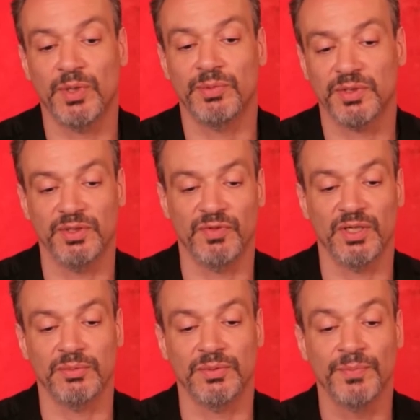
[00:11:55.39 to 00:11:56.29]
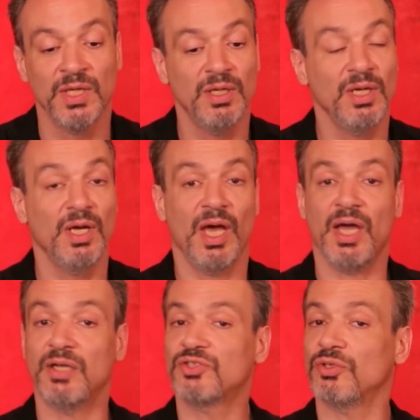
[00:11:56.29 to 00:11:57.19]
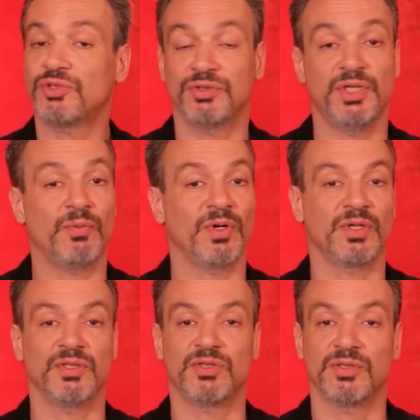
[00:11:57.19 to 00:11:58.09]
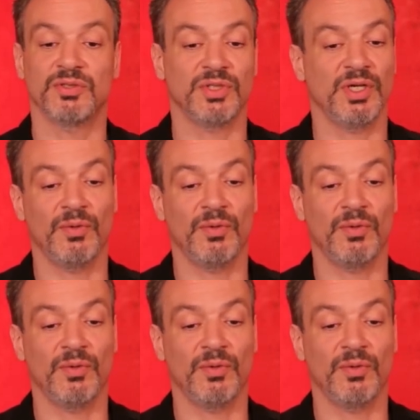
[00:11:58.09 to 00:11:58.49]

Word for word: publicly available. And social networking circles.